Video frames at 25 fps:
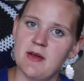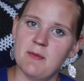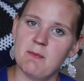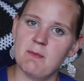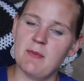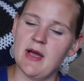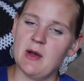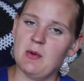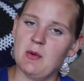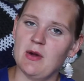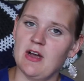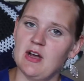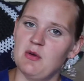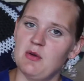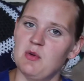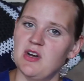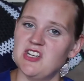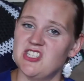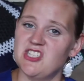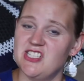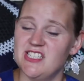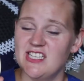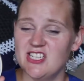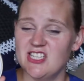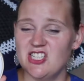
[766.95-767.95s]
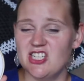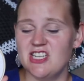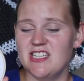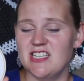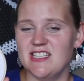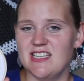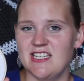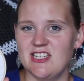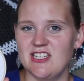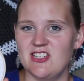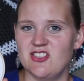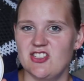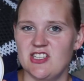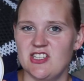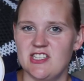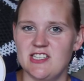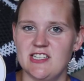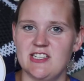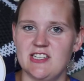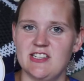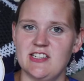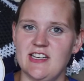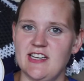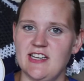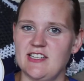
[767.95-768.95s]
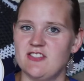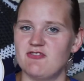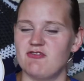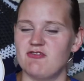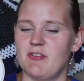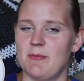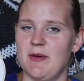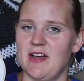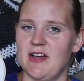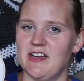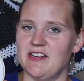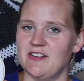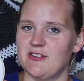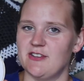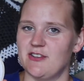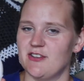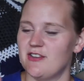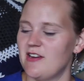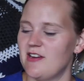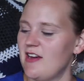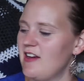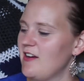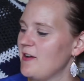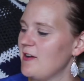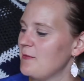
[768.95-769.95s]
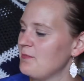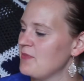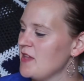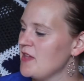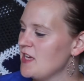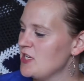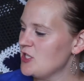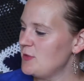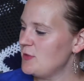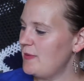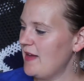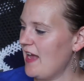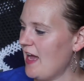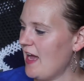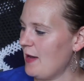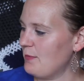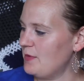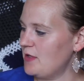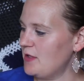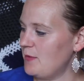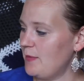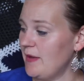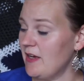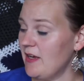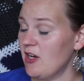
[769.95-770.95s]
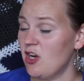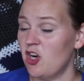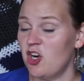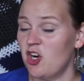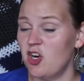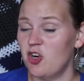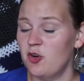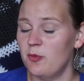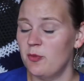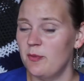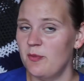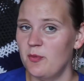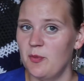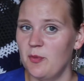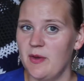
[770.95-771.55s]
by where I wash dishes and it's just a nice reminder um, to be happy to be home.